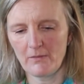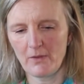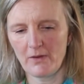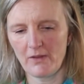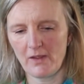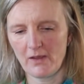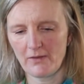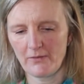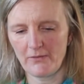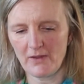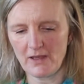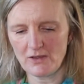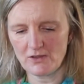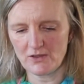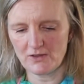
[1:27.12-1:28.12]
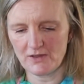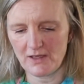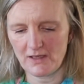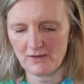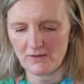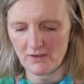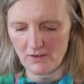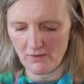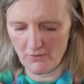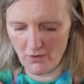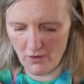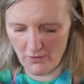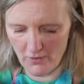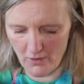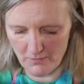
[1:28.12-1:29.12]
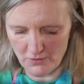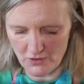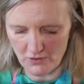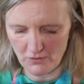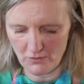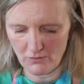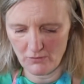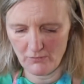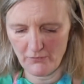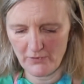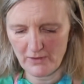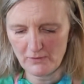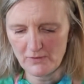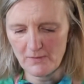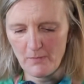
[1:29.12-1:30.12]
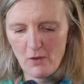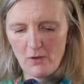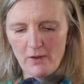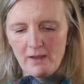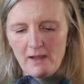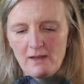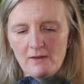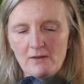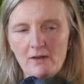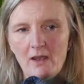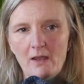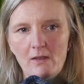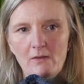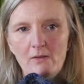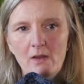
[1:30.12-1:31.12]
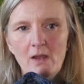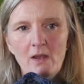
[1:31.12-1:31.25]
of the other features is that you've got an optional filter pocket, so